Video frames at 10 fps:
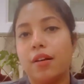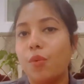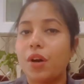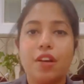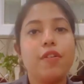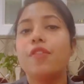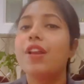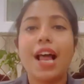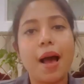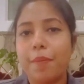whatever will
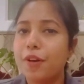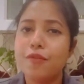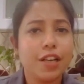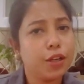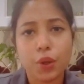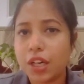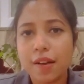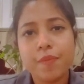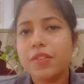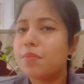happen will look,
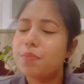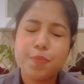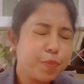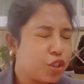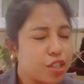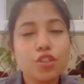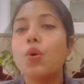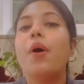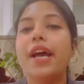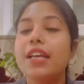just
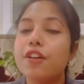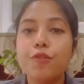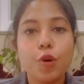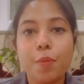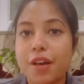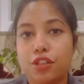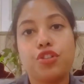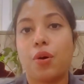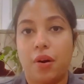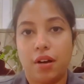go ahead, give your best
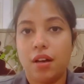shot.